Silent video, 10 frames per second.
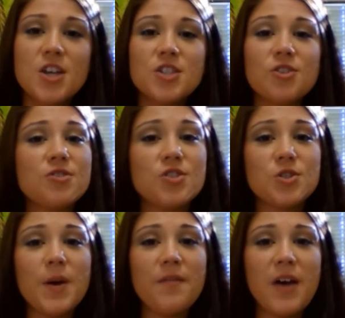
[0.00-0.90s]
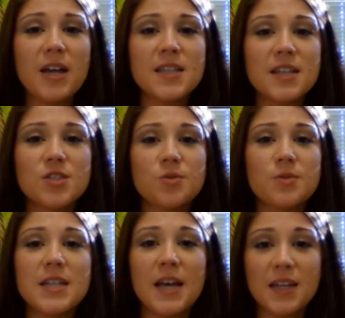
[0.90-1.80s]
Students do have access to
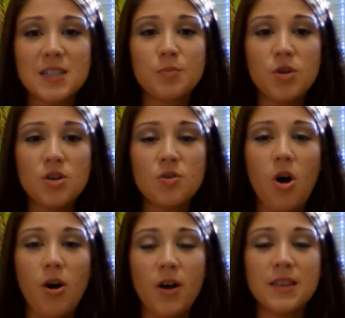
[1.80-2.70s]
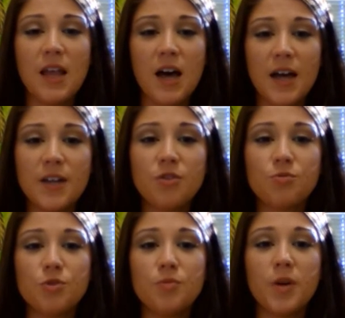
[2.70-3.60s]
a textbook online
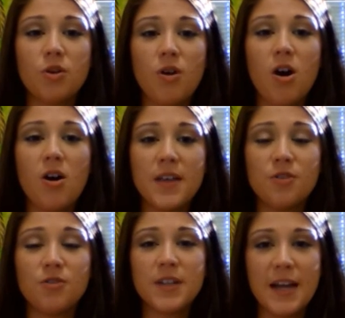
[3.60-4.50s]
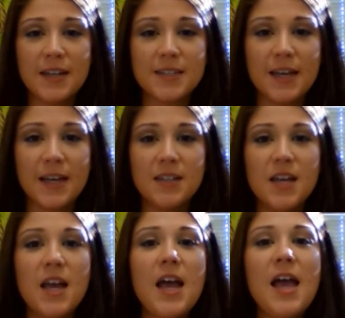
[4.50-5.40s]
through McGraw-Hill Connect
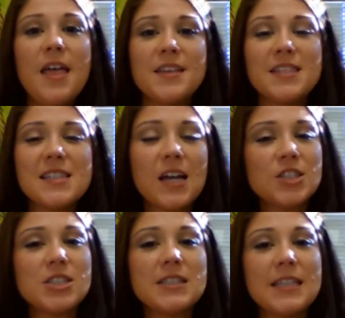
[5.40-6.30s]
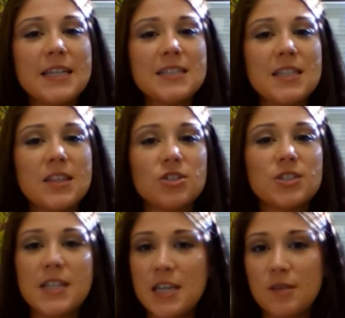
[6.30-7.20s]
Ed. This is actually linked in their
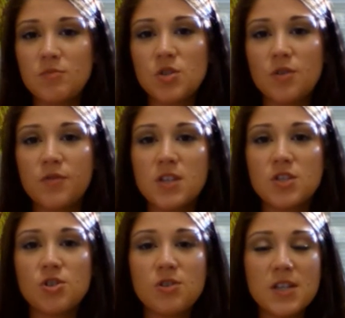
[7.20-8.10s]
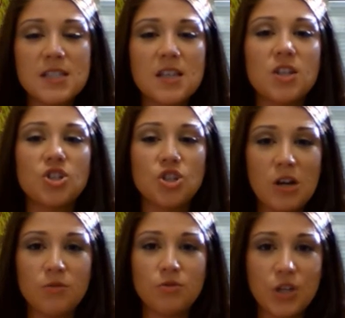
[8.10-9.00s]
team. So if the student is in the
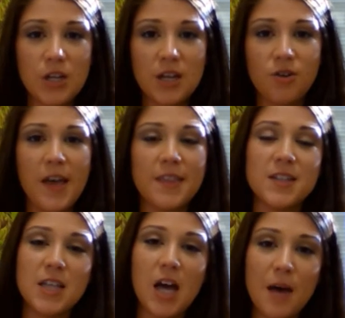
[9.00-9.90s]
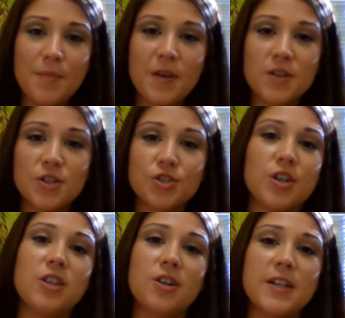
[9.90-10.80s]
general channel at the top of their
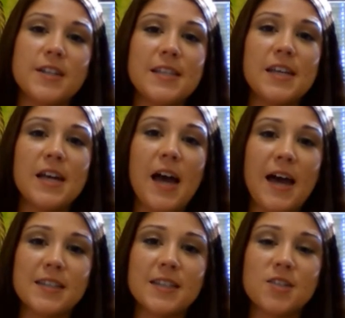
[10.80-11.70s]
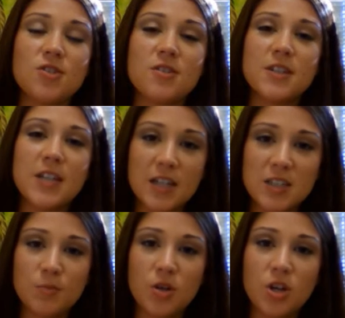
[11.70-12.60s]
screen, they're going to see access to their
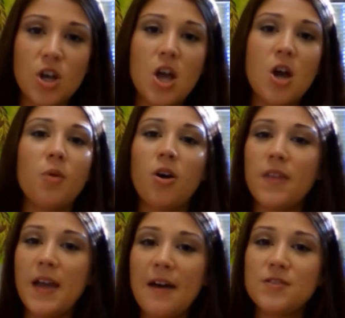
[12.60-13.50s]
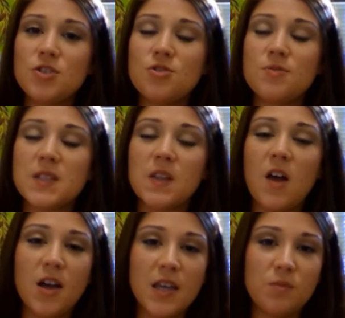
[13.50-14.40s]
textbook, where all they have to do is
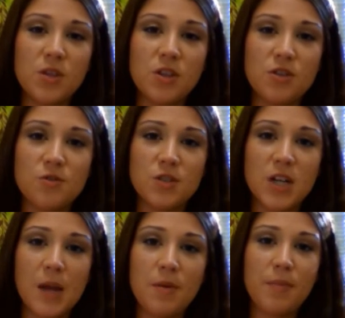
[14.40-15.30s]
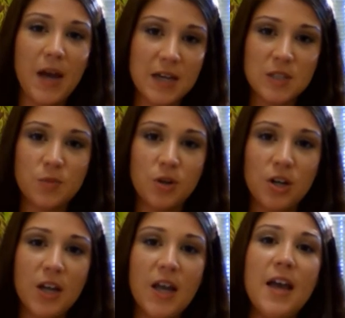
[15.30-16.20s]
log in with their username and
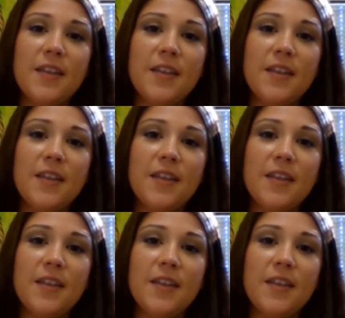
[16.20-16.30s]
password.